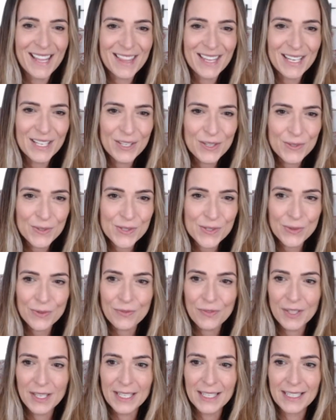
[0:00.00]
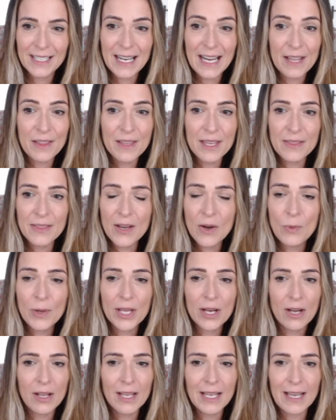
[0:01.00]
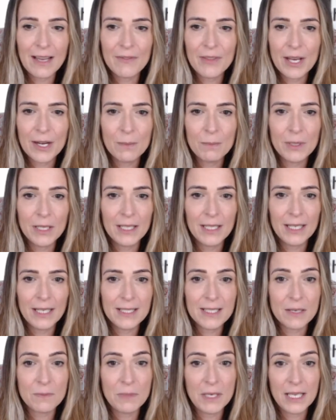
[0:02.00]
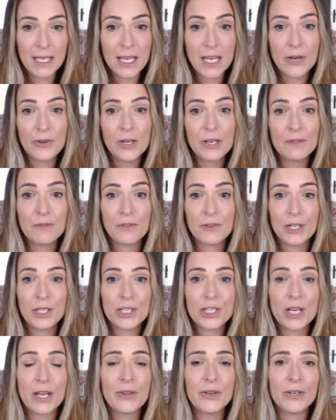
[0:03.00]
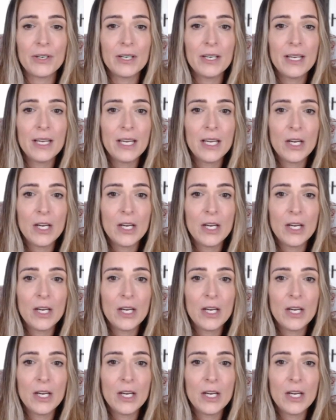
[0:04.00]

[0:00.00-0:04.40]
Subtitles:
Thank you, Sophia. I think that we all have that ability to be caring for each other.